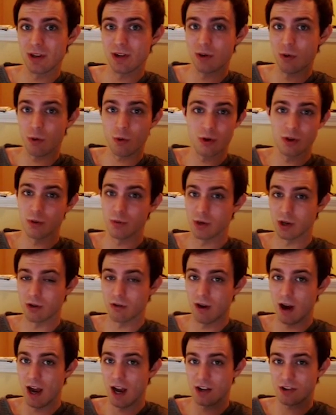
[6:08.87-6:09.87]
or it would
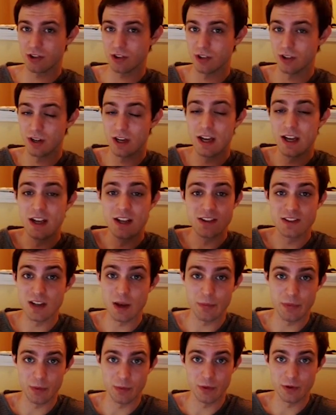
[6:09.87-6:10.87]
crash, or
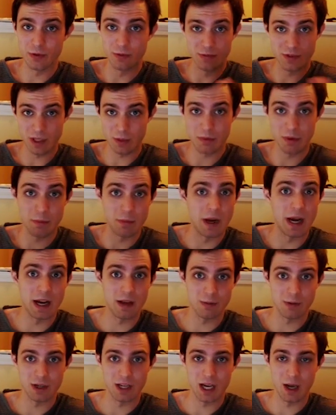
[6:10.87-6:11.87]
something would something bad
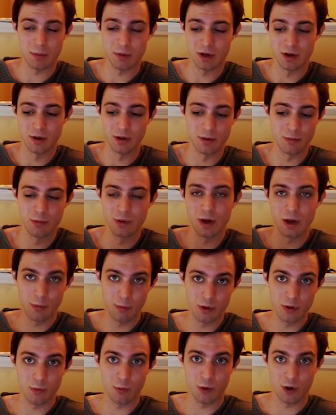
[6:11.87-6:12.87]
would happen. It, it
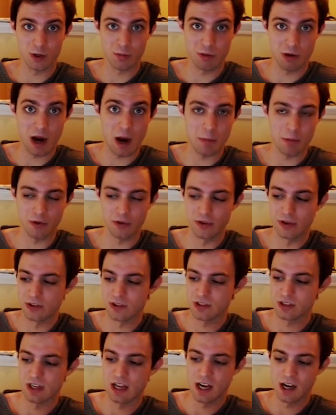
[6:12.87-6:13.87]
wouldn't work properly.
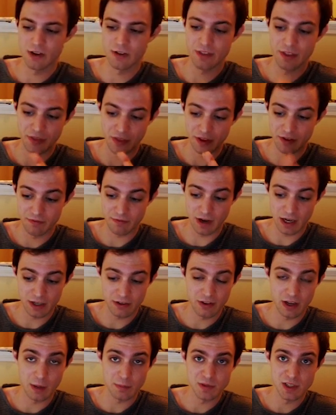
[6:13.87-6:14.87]
So now that they finally
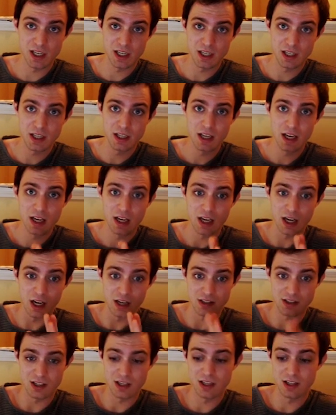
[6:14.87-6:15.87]
updated uh,
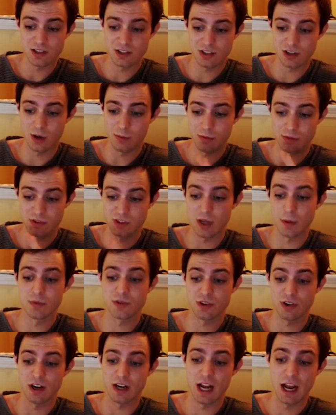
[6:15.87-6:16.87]
Cydia
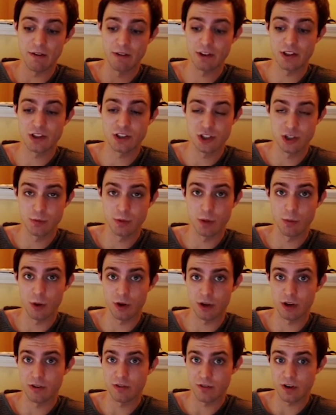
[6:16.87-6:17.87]
substrate, everything should be
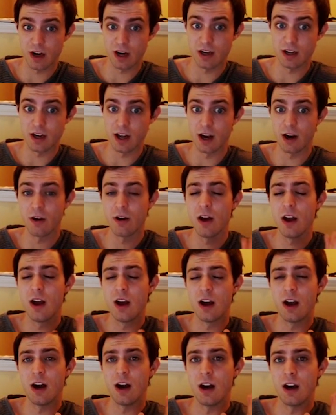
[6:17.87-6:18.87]
working fine now.
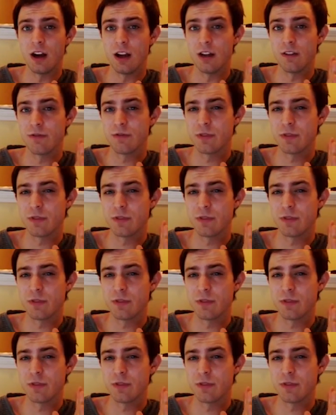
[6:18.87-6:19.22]
Uh, if